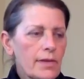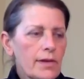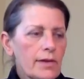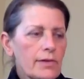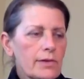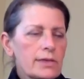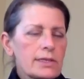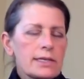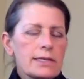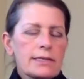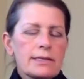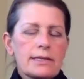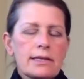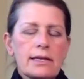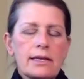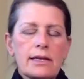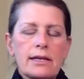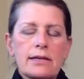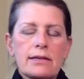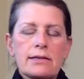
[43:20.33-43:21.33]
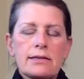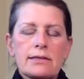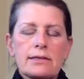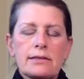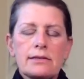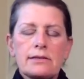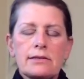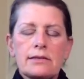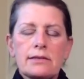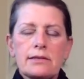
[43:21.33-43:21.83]
or just sitting in
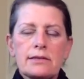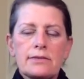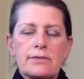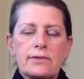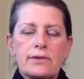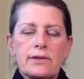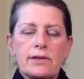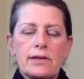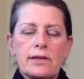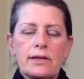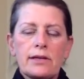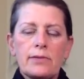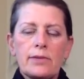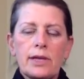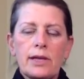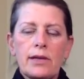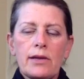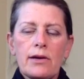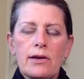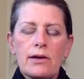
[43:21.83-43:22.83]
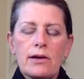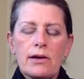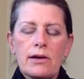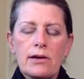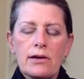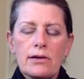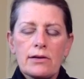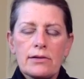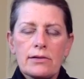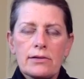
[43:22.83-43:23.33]
stillness for a little bit longer.